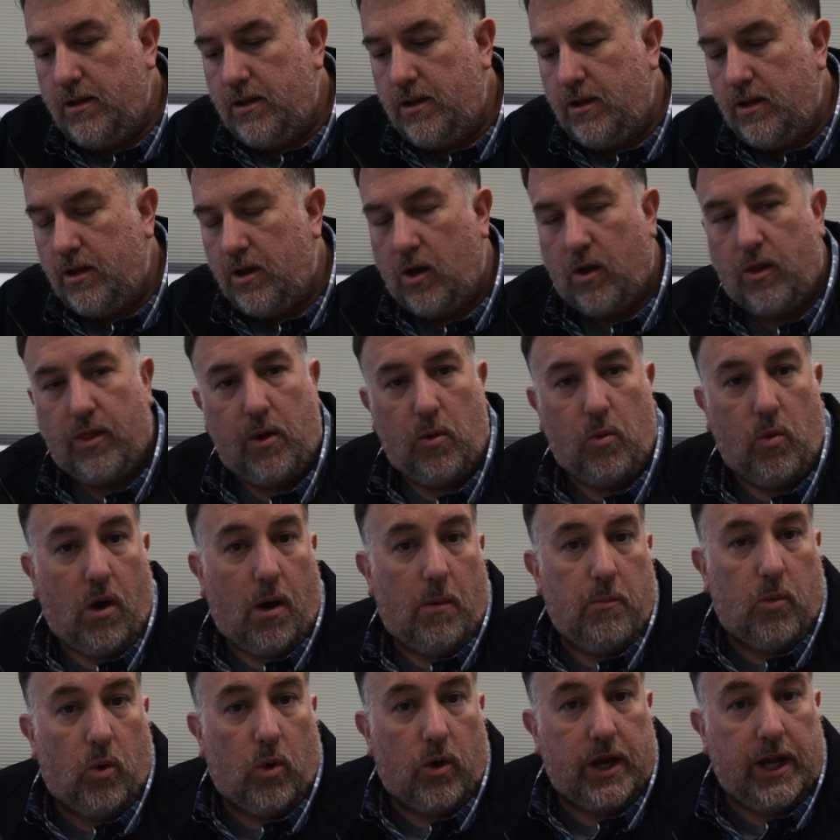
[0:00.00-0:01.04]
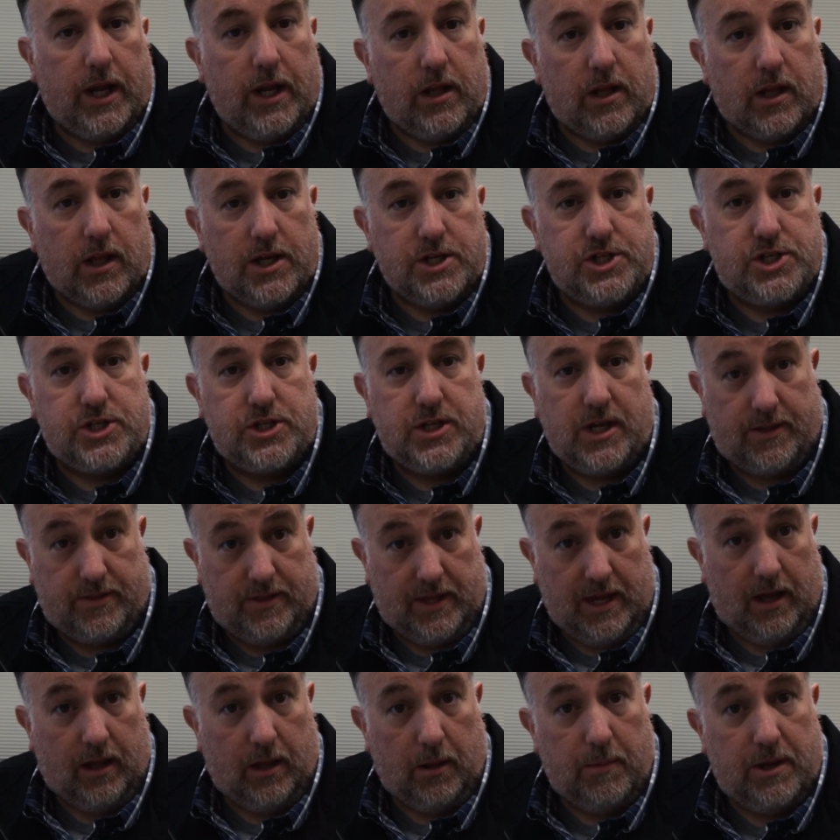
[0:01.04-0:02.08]
They want more English at
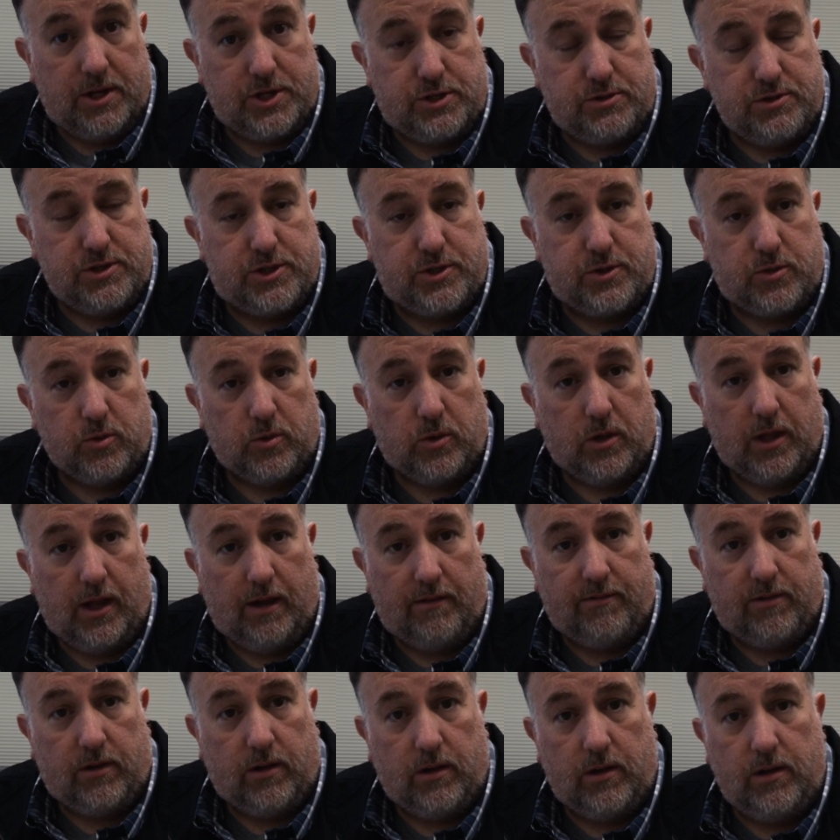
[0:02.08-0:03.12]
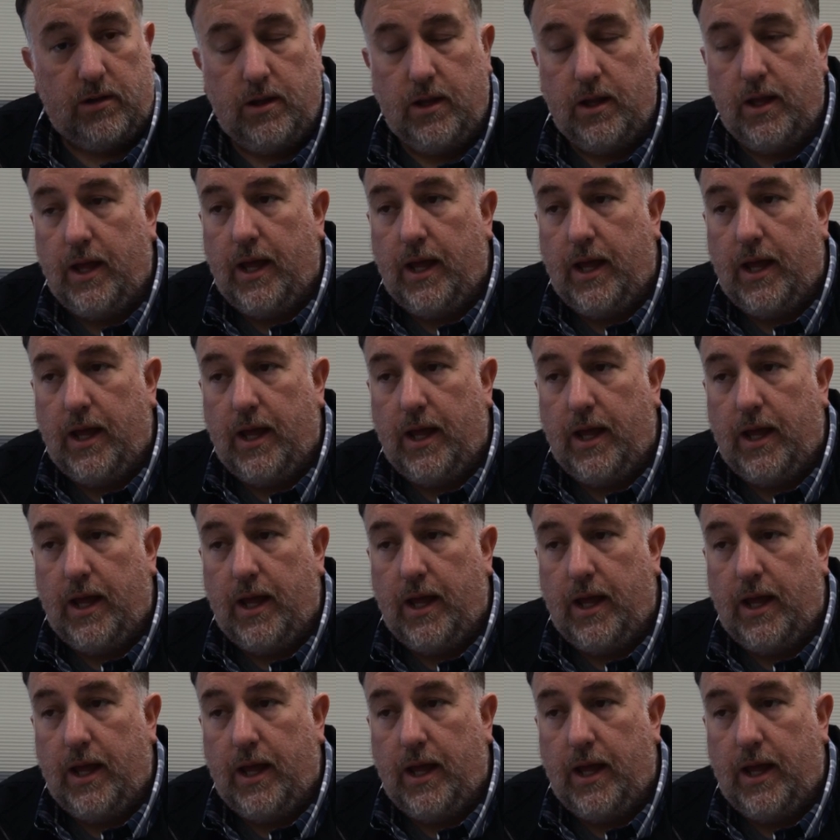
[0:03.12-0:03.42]
the elementary school level.